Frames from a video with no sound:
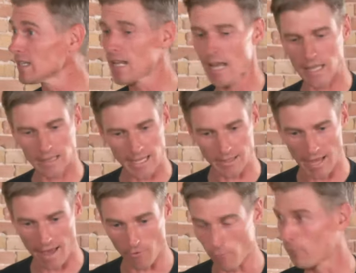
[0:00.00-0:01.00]
it, they
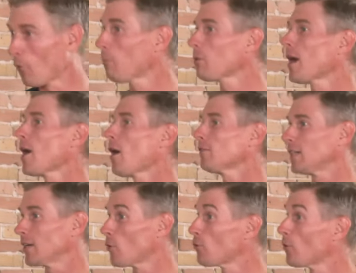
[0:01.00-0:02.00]
have a full playoffs,
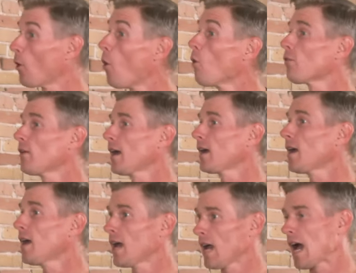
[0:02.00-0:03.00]
they go through the whole thing,
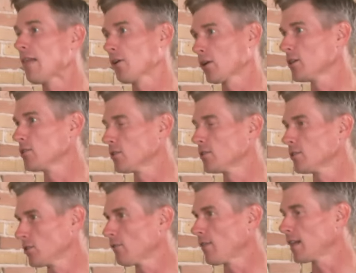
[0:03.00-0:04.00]
and they're gonna
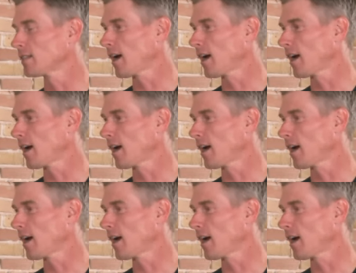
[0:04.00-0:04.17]
deserve that